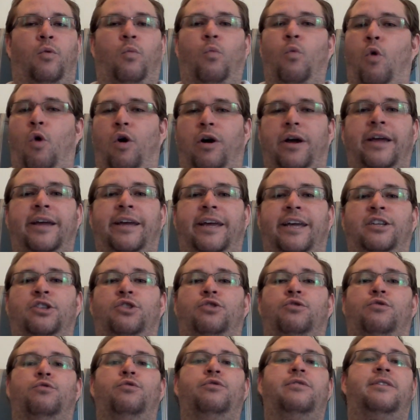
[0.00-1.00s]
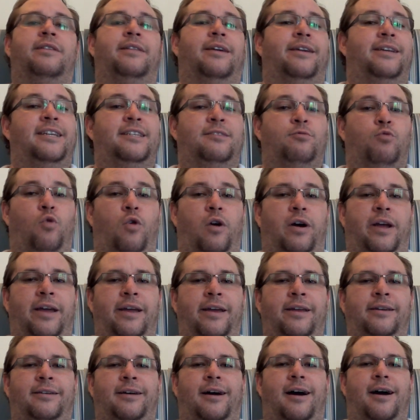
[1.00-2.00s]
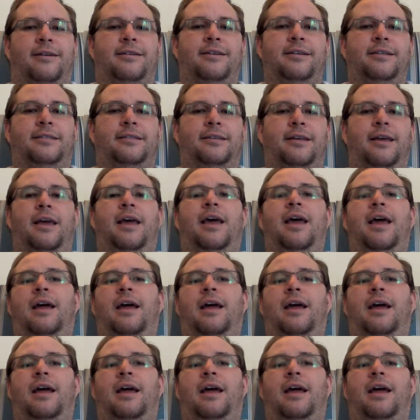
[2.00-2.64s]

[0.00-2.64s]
walking in truth and that he's walking in darkness?